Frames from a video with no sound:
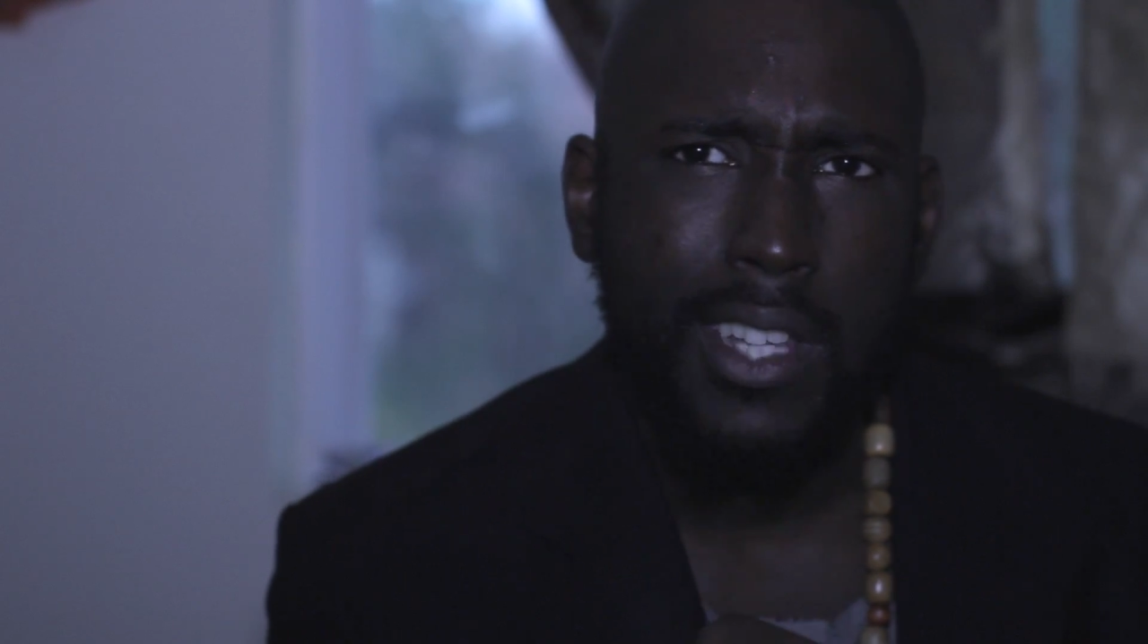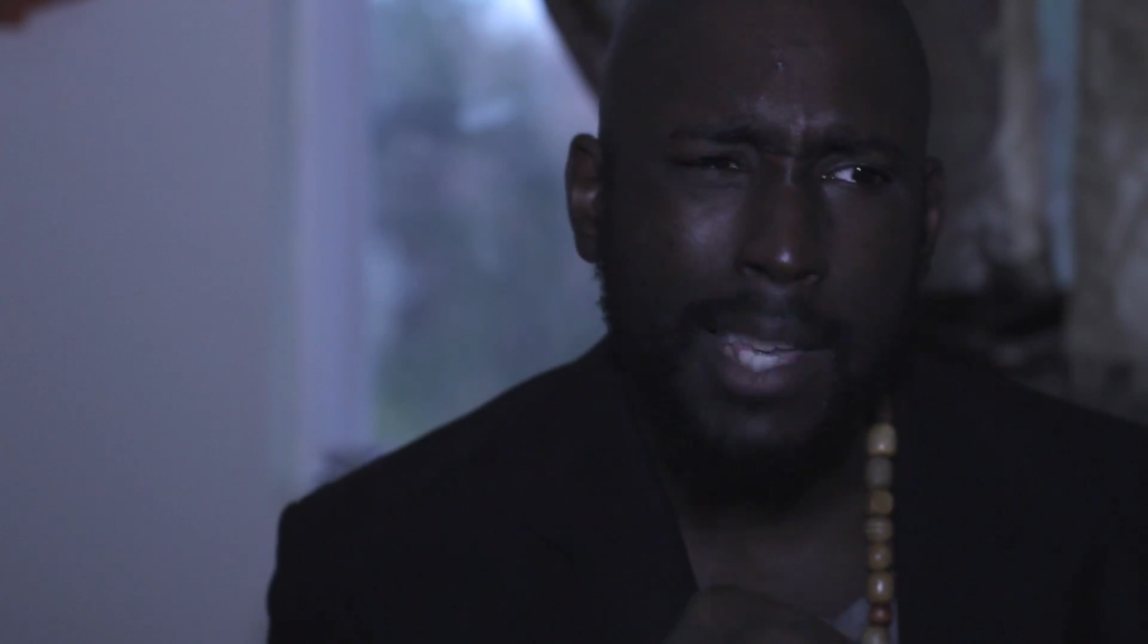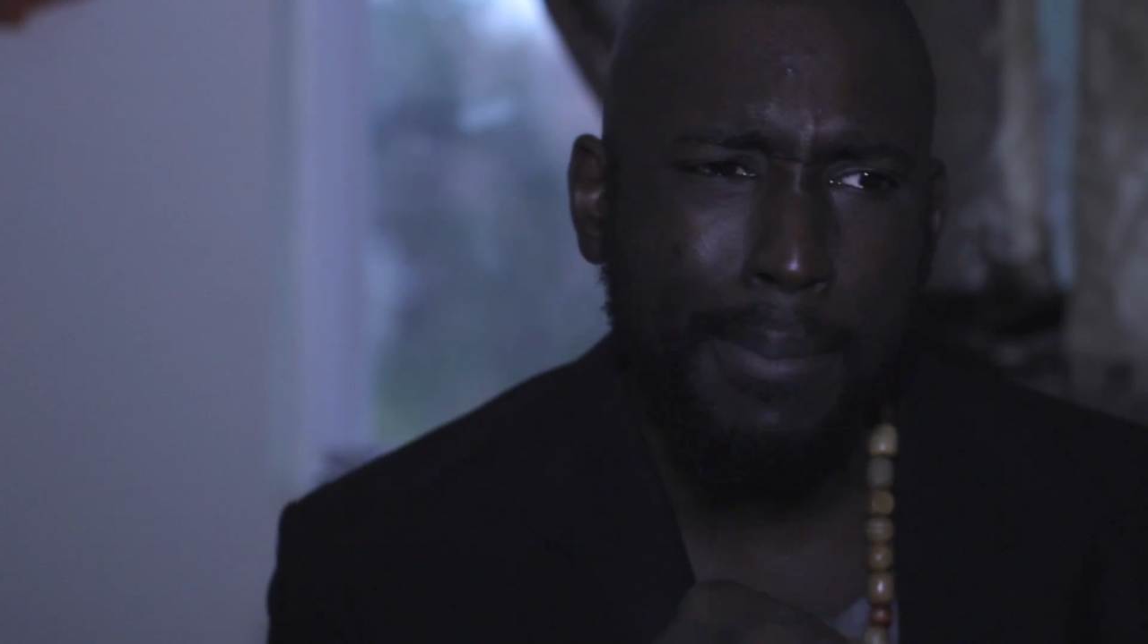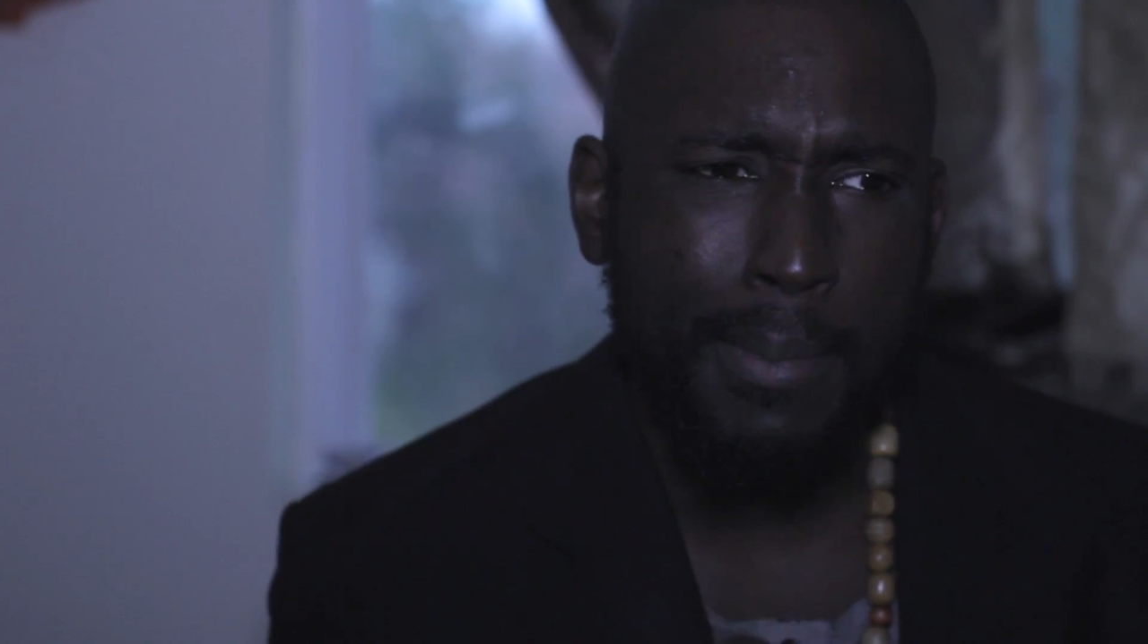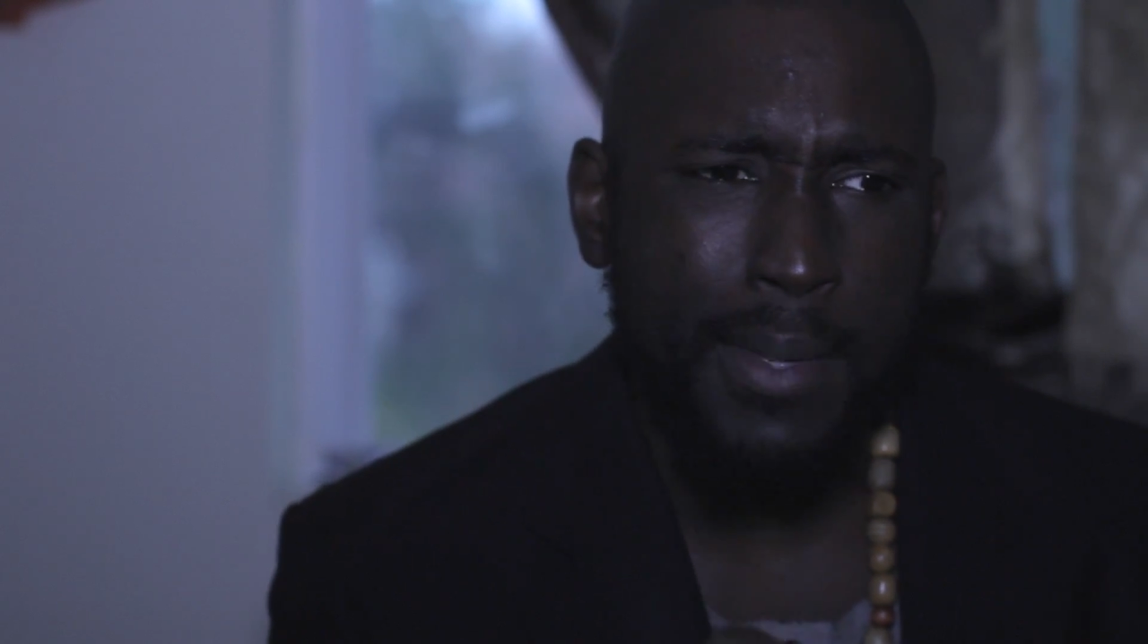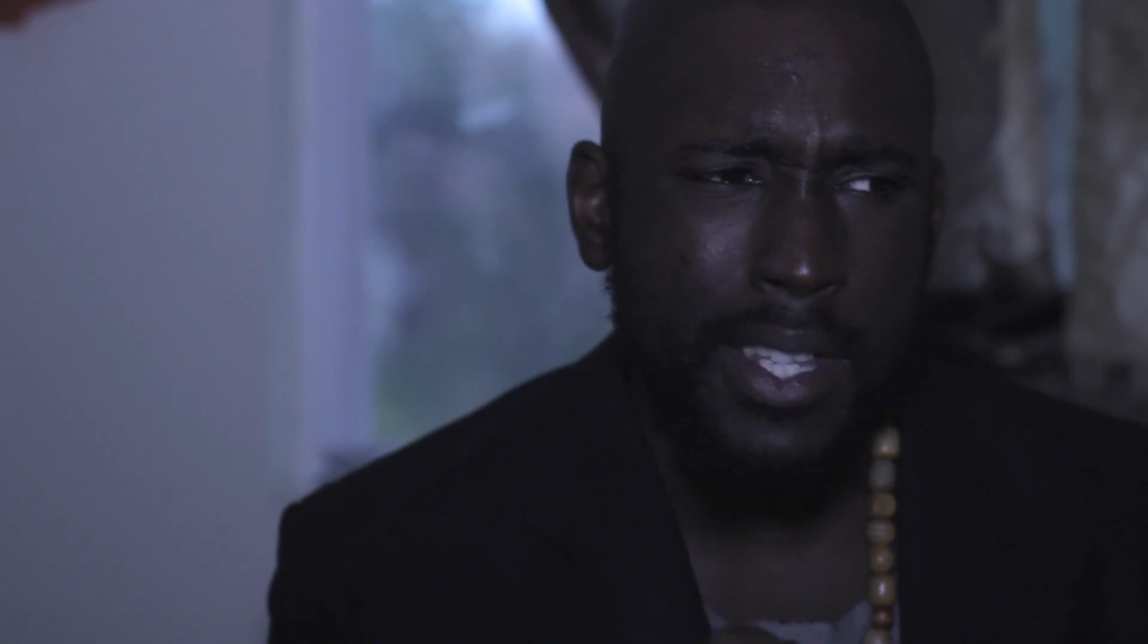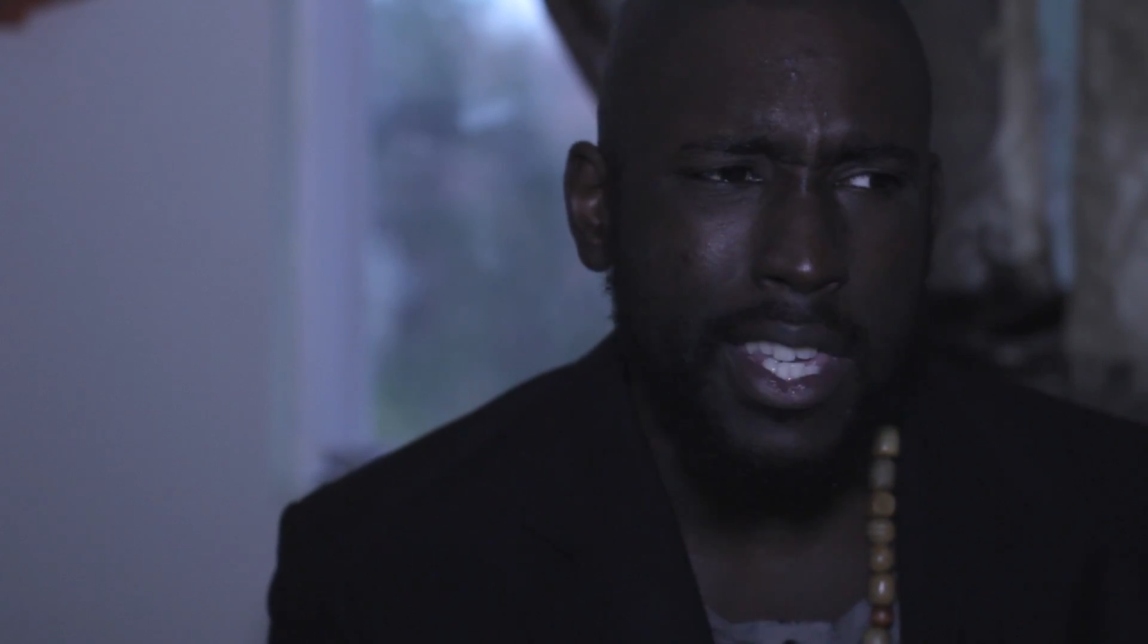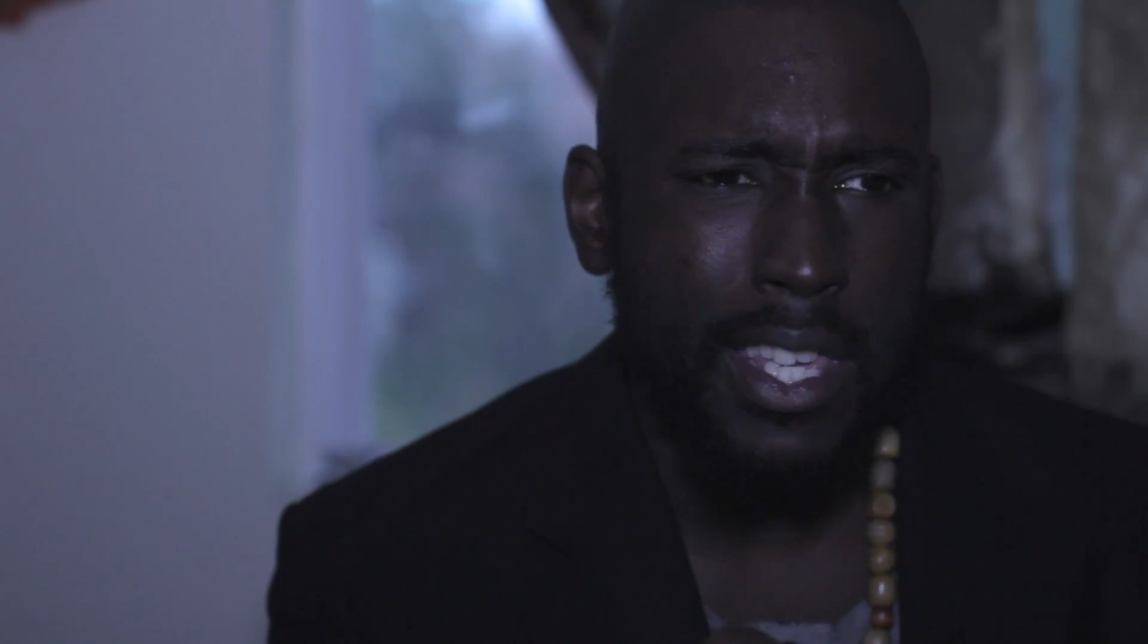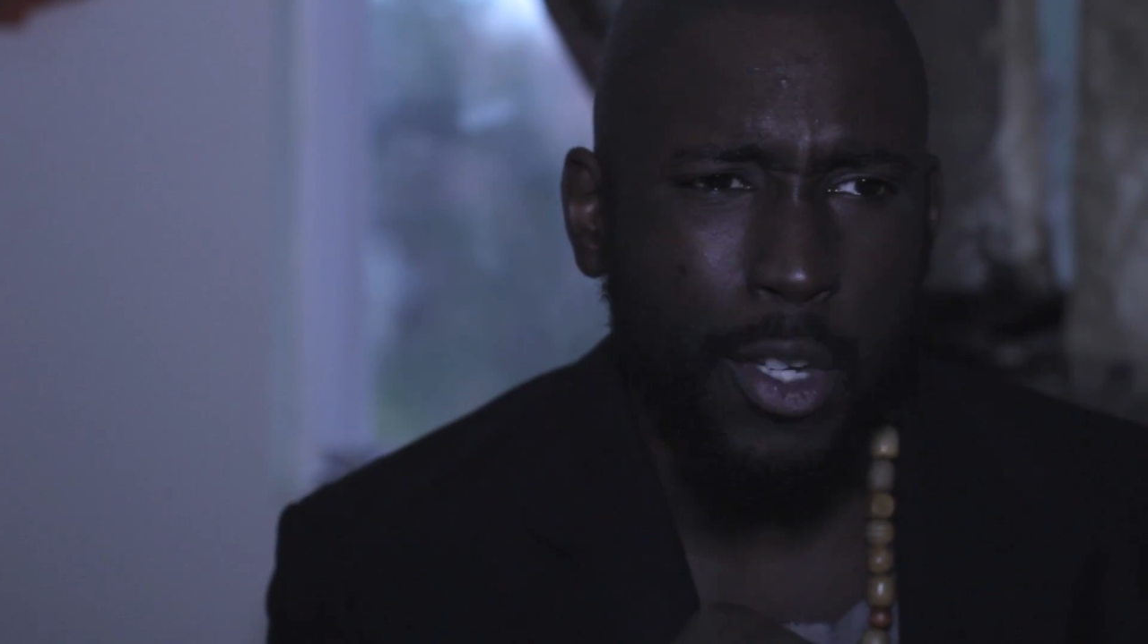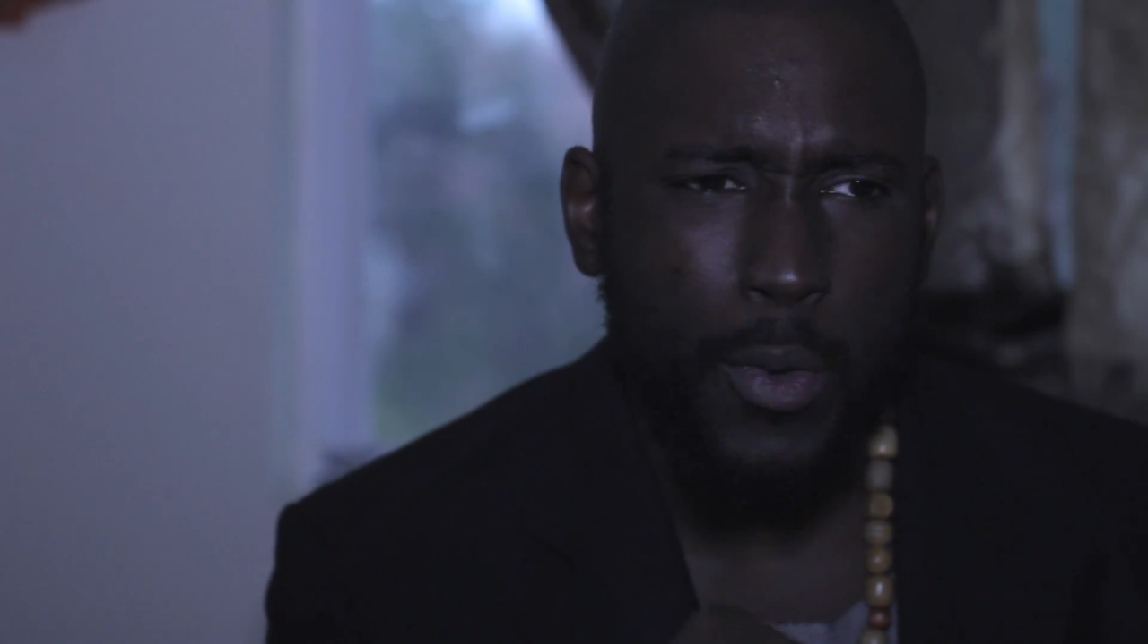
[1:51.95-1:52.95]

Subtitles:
that BPD